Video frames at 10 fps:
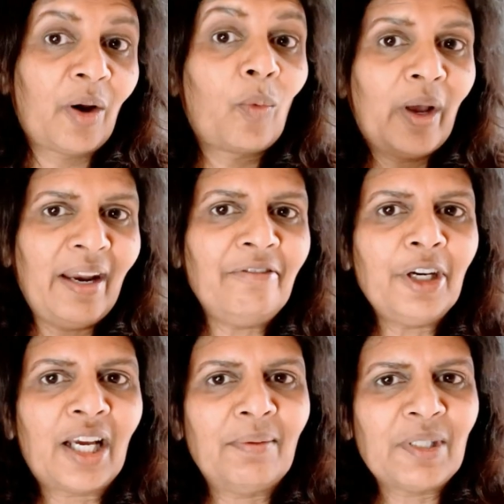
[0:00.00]
whenever
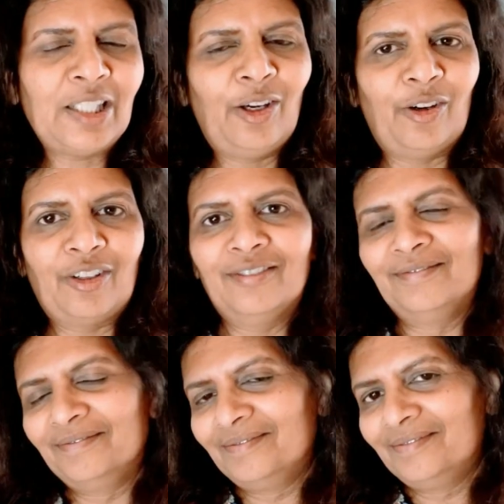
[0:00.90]
it comes along?
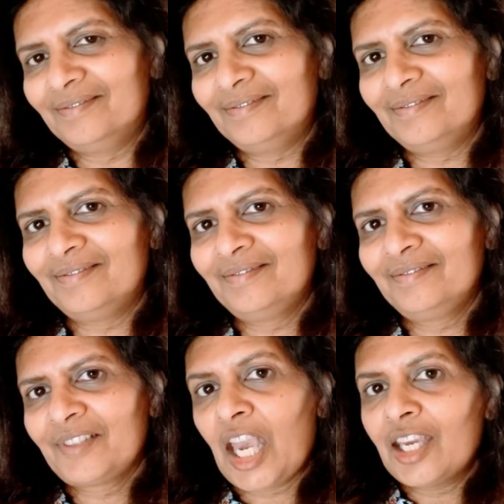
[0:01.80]

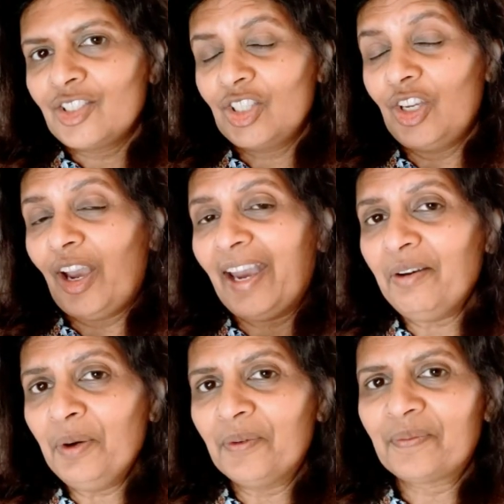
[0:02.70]
Do you know
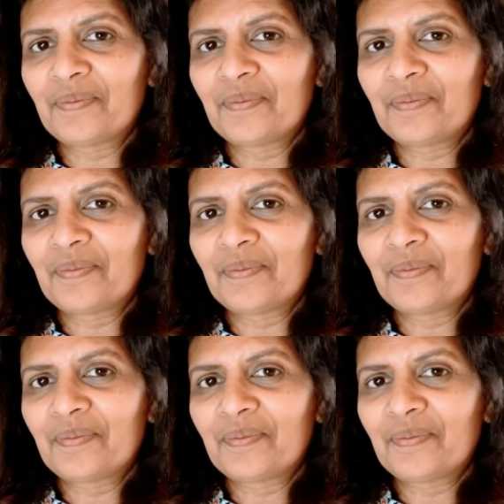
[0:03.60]
how?